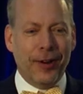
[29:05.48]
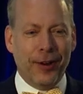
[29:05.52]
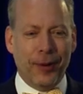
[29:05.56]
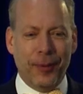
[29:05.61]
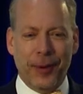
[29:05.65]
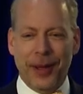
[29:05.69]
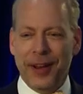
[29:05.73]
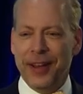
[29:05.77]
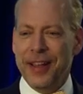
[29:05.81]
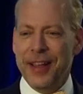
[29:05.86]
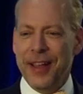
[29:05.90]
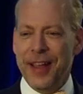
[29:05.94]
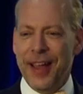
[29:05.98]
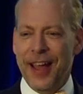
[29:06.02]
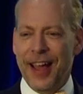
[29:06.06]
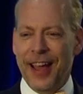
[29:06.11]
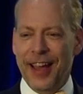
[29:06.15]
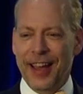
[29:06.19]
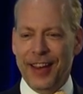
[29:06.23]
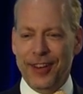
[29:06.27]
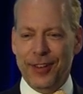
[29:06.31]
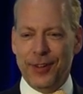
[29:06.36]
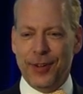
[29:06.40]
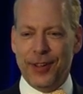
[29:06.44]
know
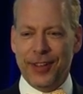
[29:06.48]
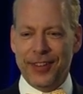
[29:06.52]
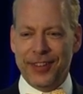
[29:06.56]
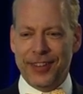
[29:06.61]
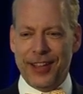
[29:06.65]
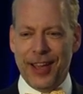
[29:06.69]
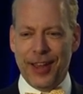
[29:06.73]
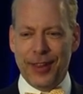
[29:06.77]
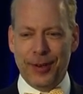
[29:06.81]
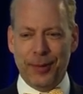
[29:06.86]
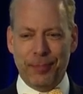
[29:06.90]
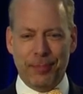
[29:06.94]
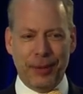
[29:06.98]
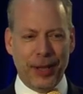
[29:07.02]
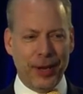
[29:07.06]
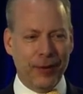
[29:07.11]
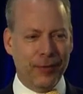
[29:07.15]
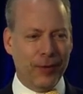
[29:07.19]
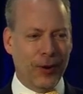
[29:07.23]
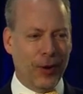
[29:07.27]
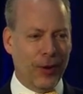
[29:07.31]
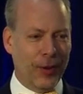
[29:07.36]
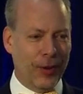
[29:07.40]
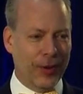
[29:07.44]
what. You get together and play
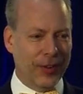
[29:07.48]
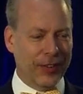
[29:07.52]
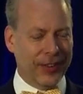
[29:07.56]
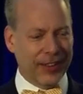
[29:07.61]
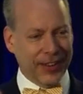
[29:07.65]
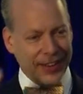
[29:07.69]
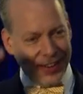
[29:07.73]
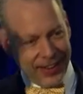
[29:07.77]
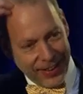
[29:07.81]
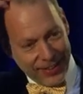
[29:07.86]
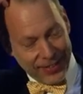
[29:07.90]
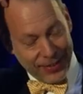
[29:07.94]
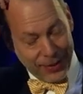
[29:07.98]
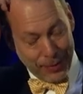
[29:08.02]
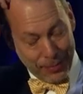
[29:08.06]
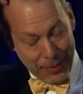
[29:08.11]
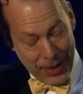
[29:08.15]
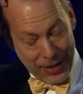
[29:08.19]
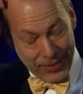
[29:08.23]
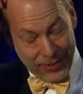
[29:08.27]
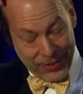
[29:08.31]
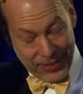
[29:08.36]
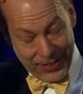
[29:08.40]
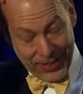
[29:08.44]
roles, and so
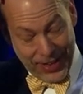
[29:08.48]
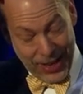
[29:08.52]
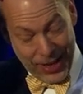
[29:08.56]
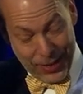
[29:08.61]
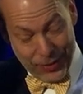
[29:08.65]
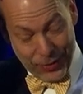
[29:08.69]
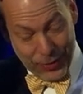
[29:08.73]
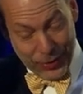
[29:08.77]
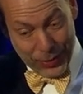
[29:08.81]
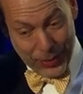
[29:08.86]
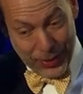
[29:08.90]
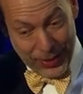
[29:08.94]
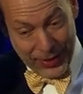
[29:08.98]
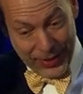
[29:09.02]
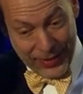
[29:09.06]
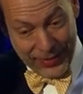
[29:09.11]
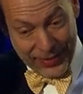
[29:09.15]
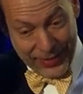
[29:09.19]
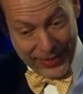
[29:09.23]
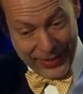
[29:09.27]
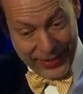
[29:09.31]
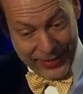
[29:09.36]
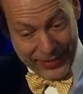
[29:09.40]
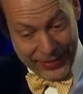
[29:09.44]
Magic the Gathering is one of
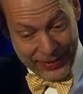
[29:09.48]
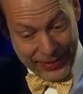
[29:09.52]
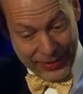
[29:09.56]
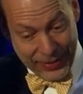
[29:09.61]
these things.